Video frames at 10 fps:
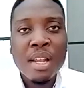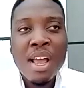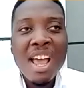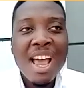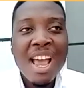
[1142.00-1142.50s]

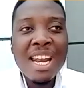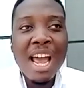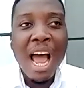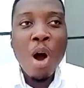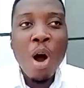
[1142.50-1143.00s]
and
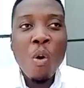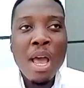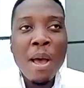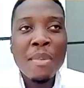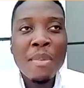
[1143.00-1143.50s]
how
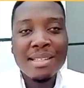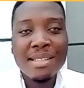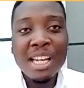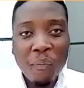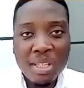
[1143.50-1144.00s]
a
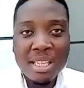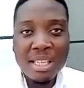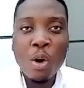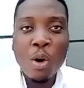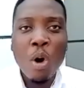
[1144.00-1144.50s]
senior officer
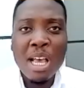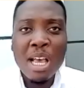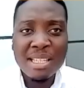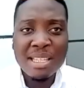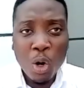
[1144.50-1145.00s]
or a
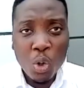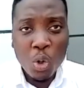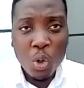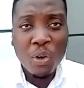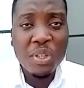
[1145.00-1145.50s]
senior
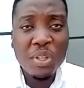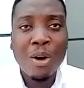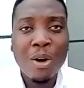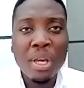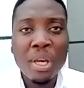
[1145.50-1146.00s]
coaching official
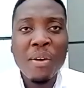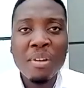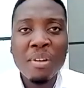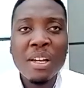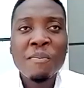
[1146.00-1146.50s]
will be
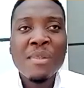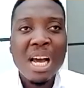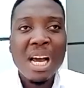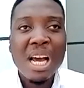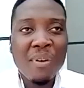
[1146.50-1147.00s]
giving
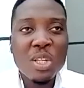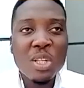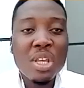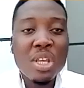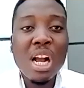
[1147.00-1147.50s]
advice to a
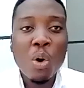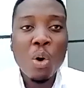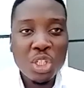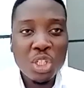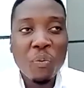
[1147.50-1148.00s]
younger
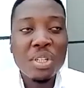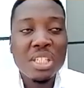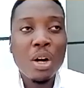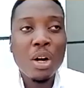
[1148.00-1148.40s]
coaching official,